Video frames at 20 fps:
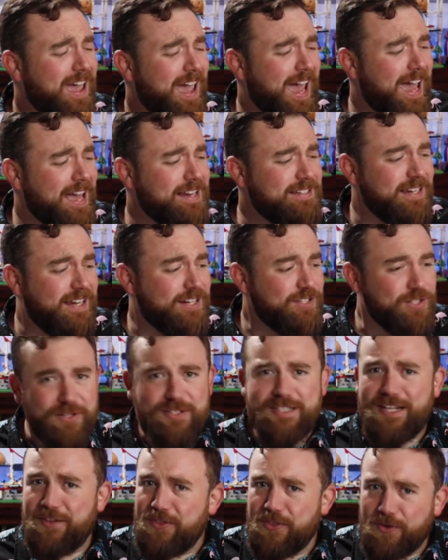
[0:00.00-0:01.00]
And
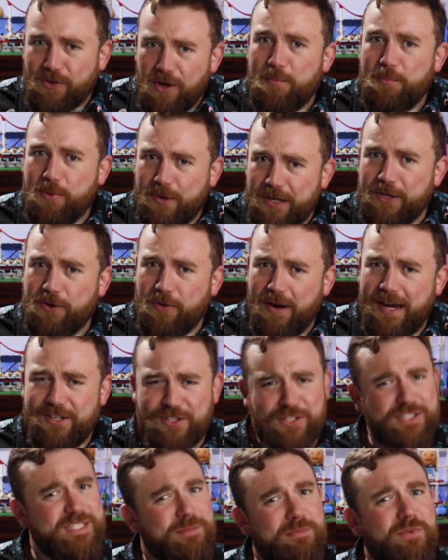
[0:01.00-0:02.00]
turns out that they're all pretty great,
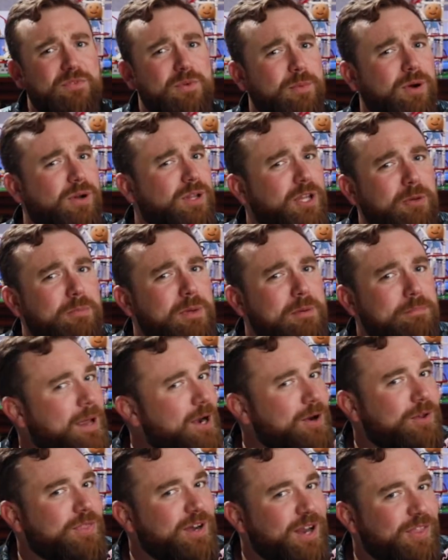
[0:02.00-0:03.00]
just some of them are a little bit
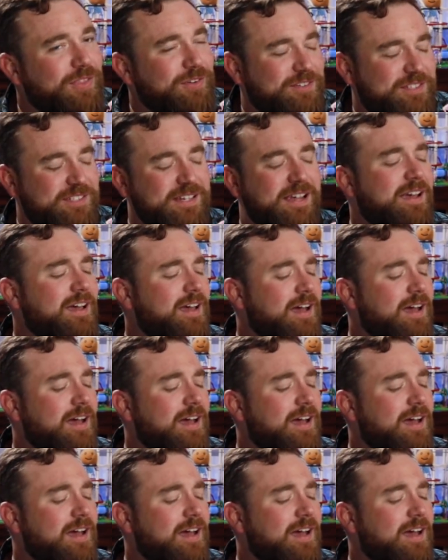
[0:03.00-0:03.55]
better than others.